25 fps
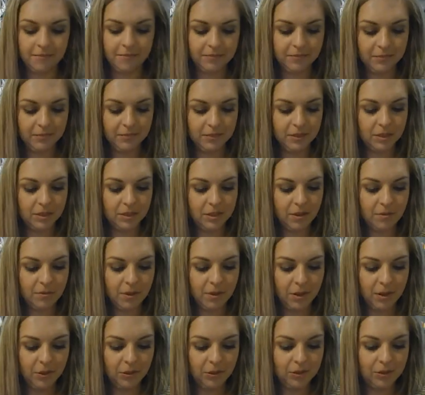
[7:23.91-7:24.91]
so I'm going to glue
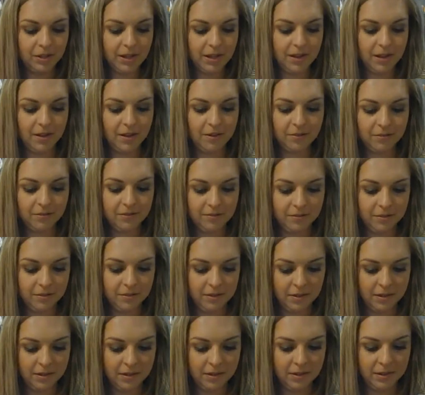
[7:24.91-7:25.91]
down
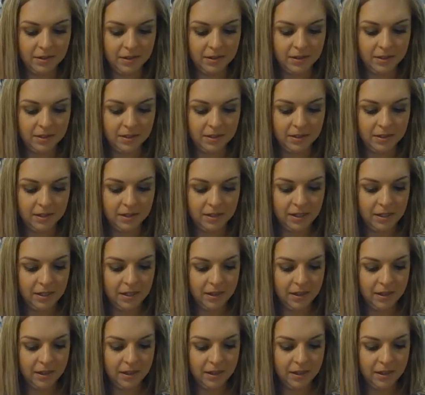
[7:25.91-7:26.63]
to here.